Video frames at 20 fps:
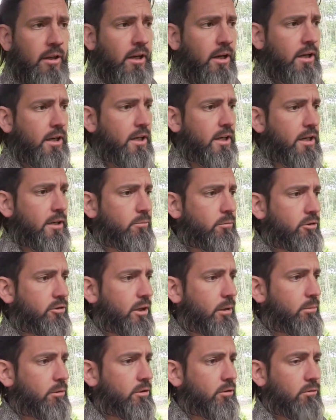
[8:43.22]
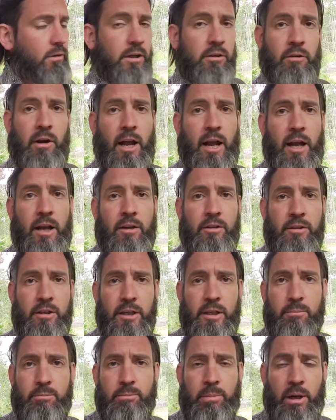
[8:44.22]
um, was able to run around
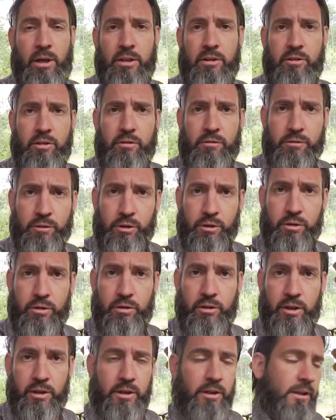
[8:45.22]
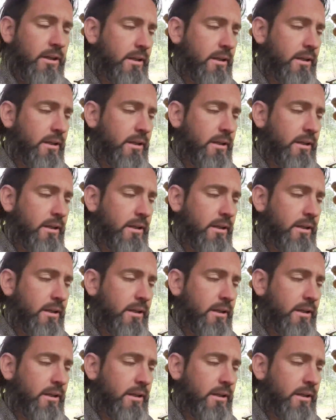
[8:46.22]
and eat bugs and food,